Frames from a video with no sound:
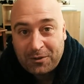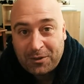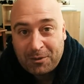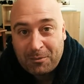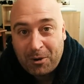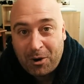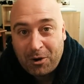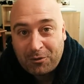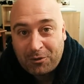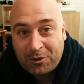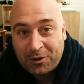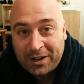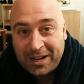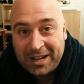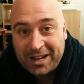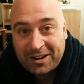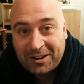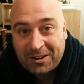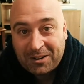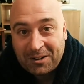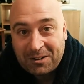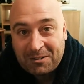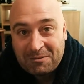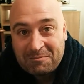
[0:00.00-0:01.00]
of them over
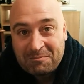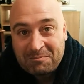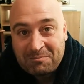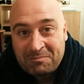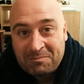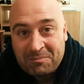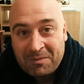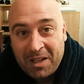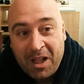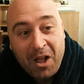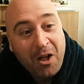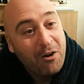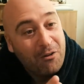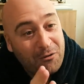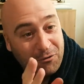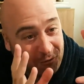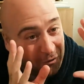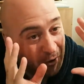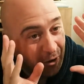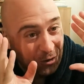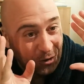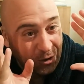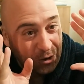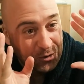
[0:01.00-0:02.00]
here
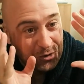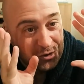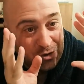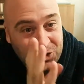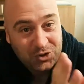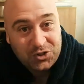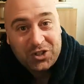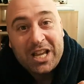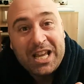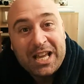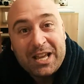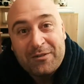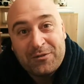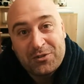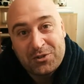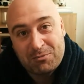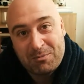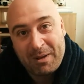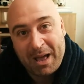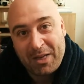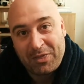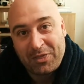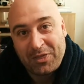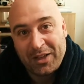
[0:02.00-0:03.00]
follow Steve's
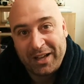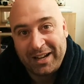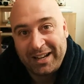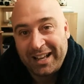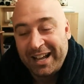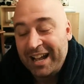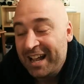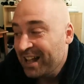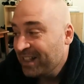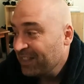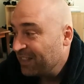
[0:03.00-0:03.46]
method.